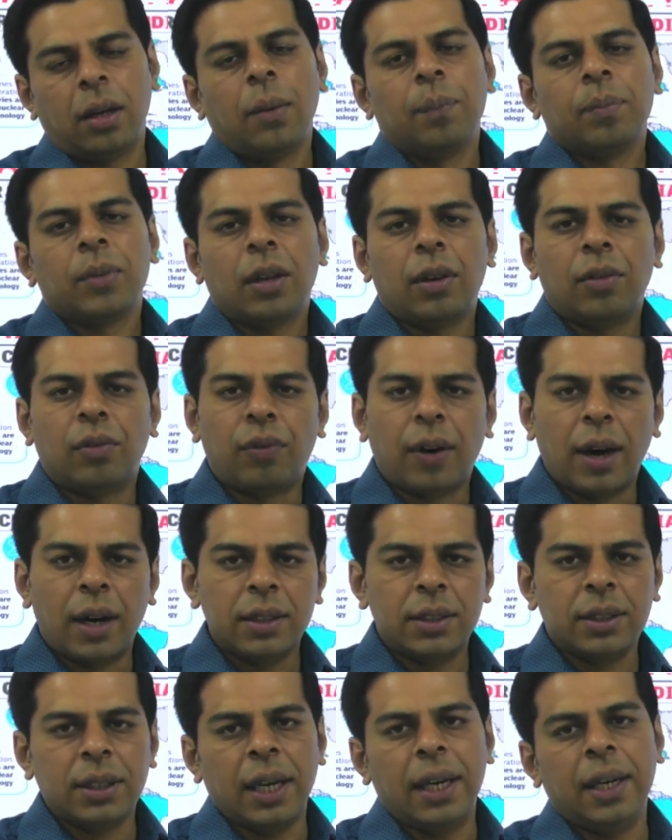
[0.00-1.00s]
Once
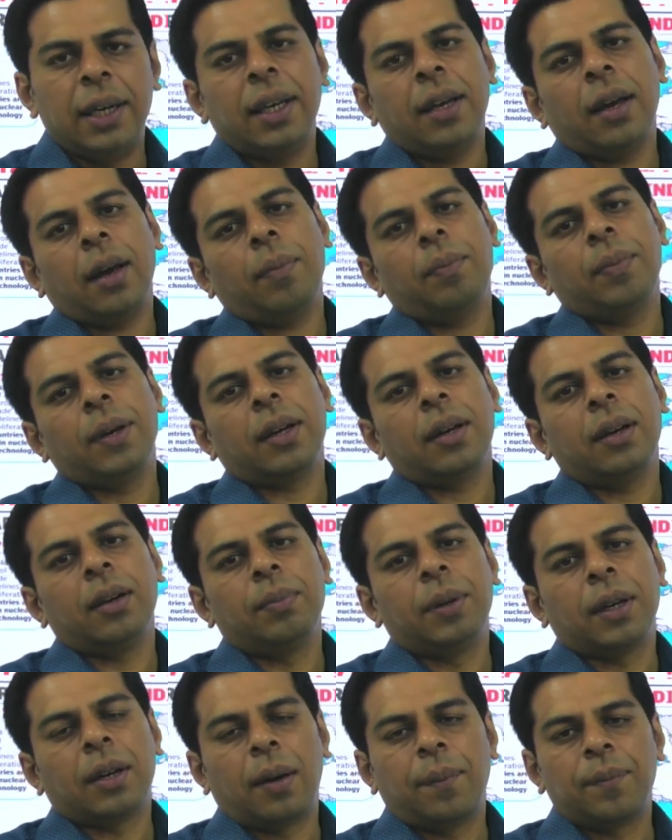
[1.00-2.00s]
India
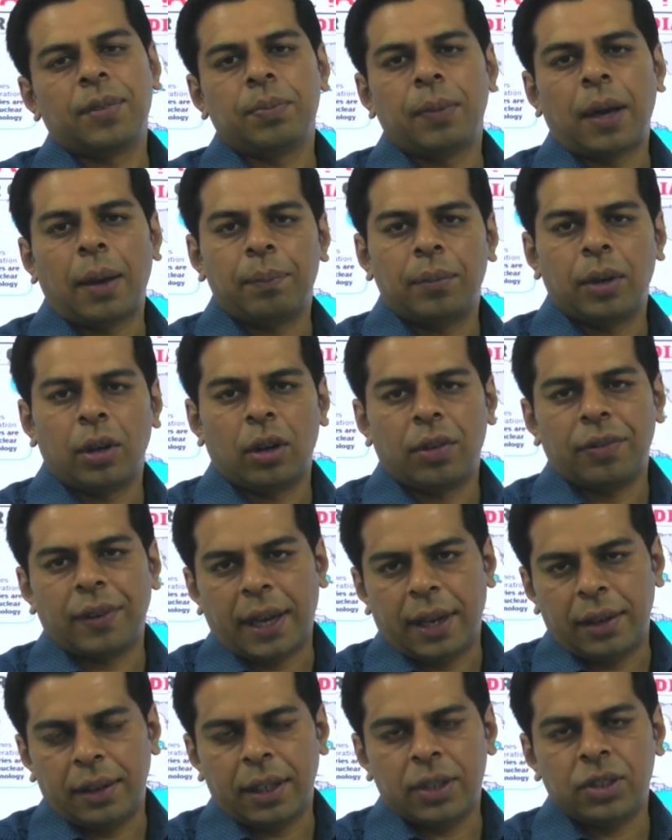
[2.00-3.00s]
becomes member of
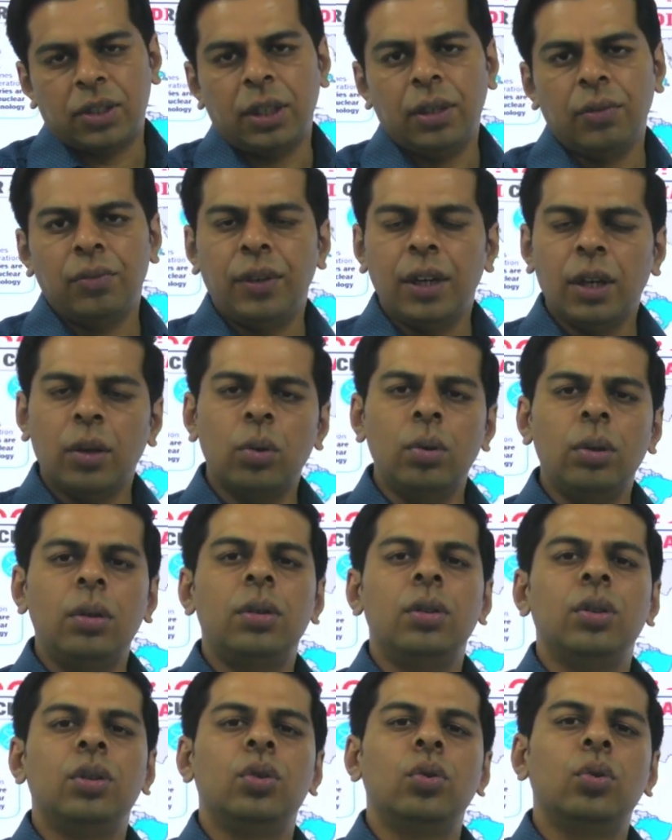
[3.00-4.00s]
NSG, we could
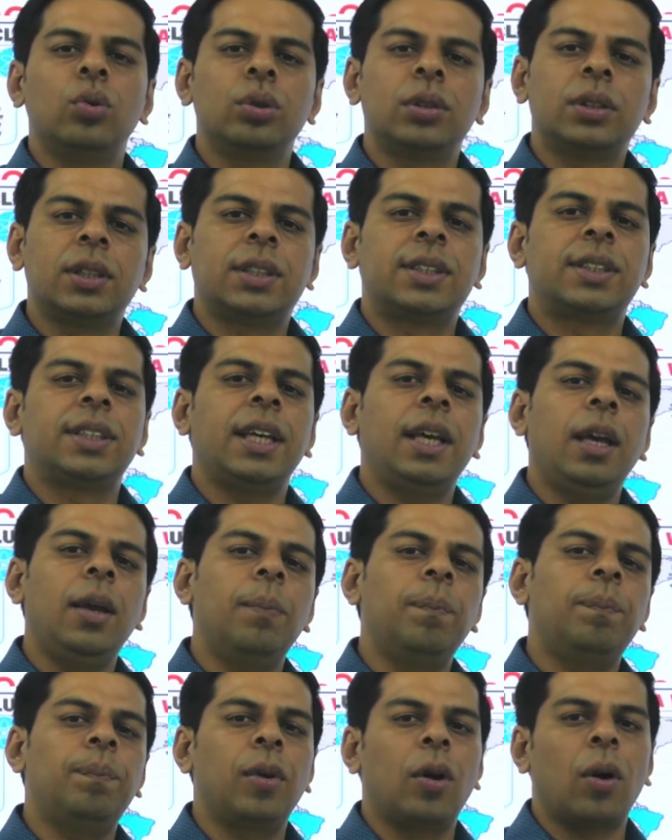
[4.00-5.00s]
use the same
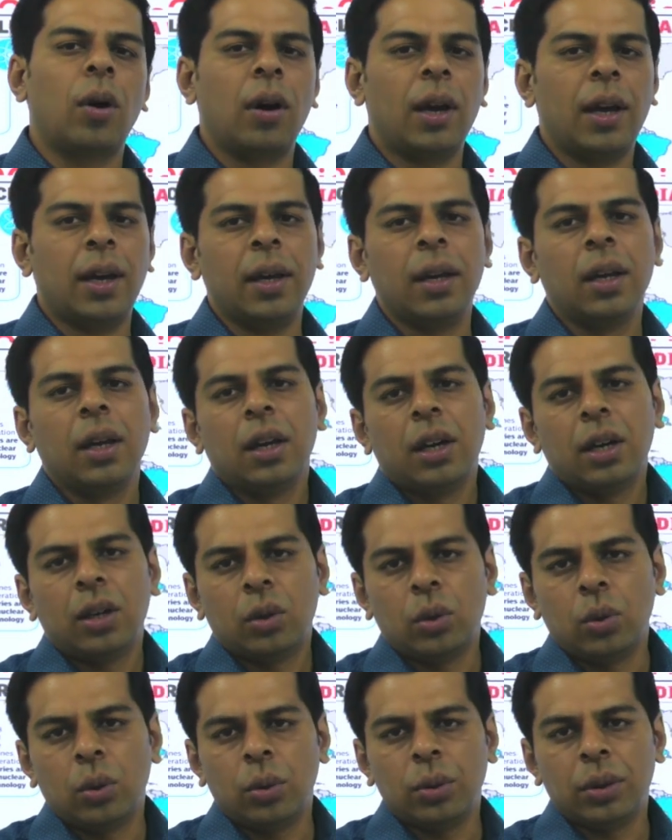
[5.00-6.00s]
ploy to
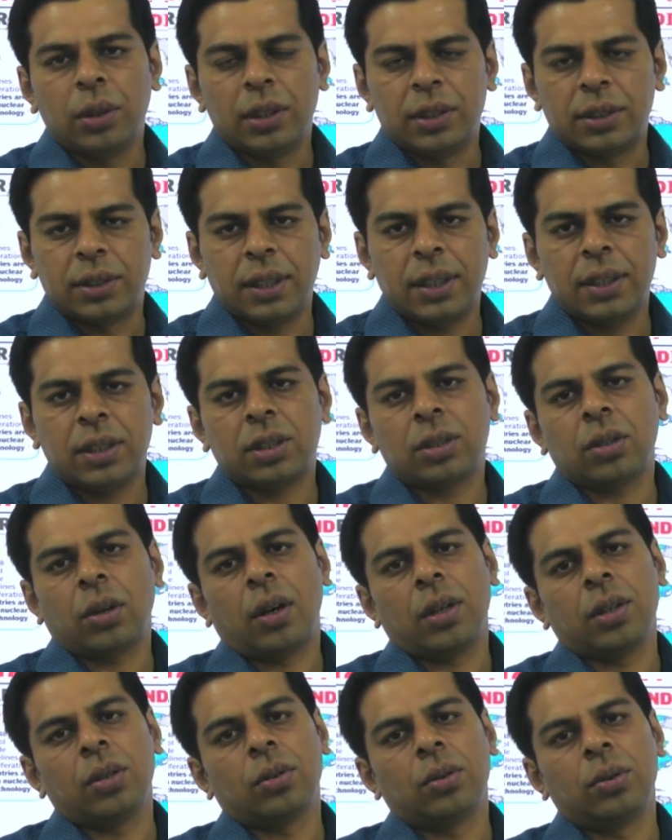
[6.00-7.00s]
resist, or you
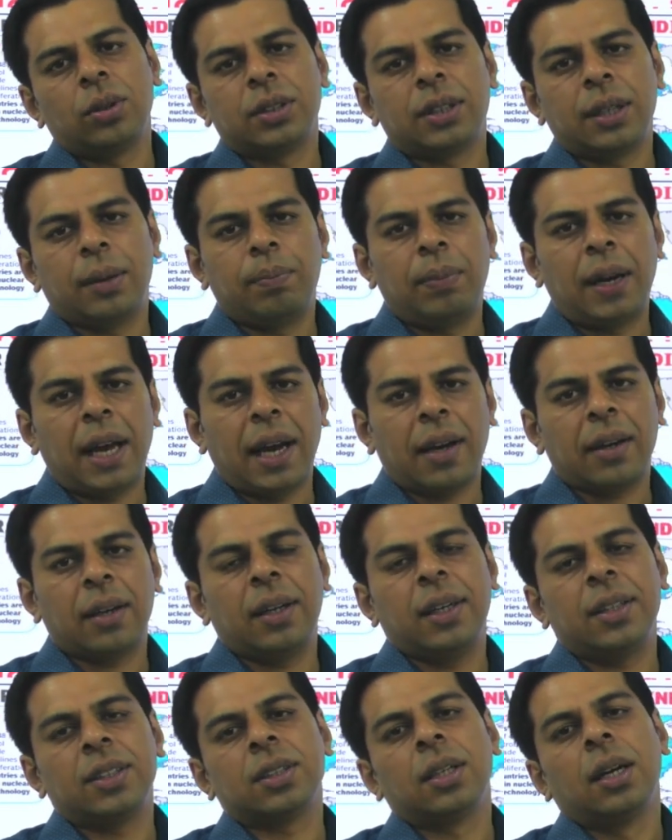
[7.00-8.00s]
could say blacklist,
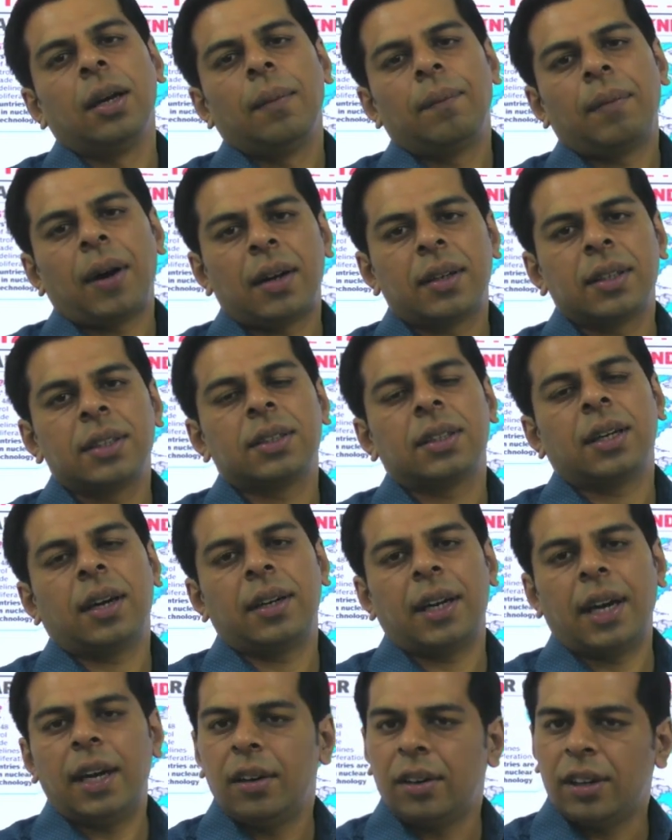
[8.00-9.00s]
Pakistan
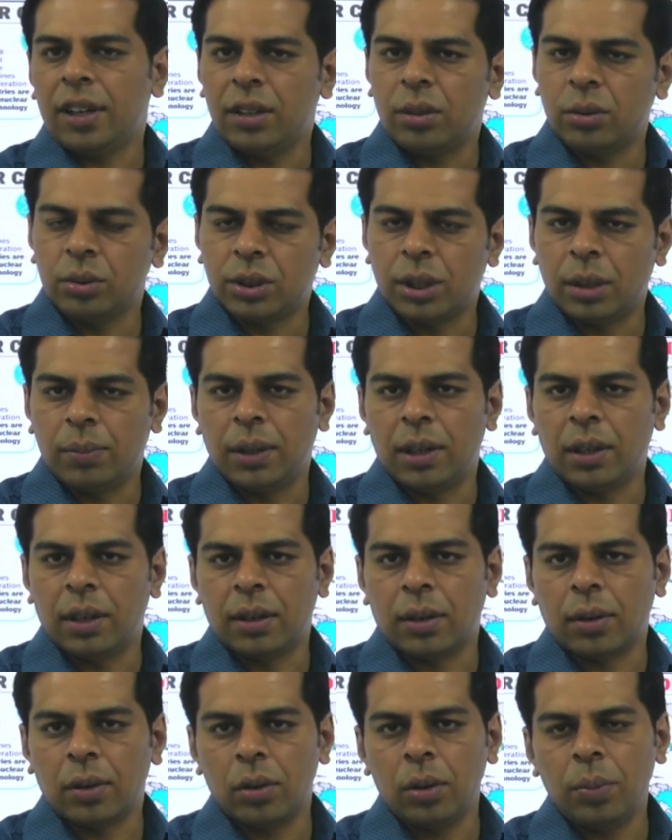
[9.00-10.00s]
entry to similar
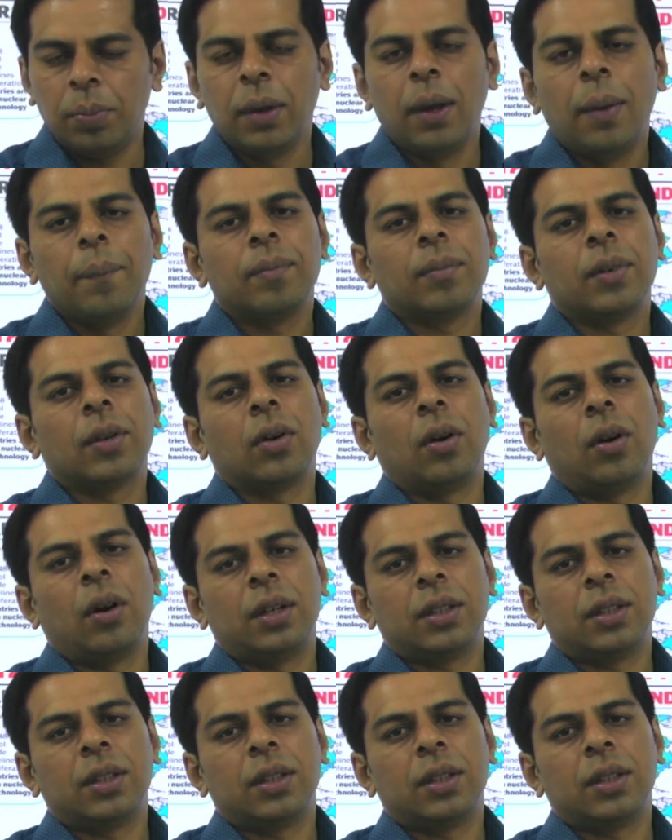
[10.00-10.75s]
group, because